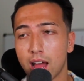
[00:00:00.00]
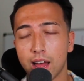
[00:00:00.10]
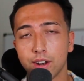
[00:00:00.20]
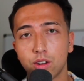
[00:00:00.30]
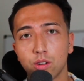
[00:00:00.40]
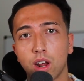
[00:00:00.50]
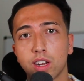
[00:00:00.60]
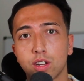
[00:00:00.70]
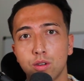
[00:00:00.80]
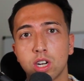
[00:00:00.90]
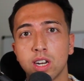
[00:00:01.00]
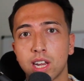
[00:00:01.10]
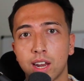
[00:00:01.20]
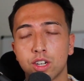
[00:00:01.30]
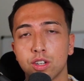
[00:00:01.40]
and you're like socially
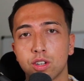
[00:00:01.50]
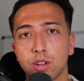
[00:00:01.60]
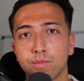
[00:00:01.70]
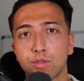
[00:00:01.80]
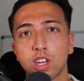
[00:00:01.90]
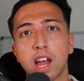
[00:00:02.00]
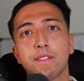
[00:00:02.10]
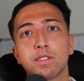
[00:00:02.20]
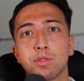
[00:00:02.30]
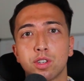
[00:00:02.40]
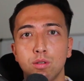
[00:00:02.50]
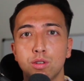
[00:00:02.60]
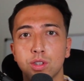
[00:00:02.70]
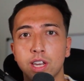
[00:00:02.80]
intelligent too. So you have some social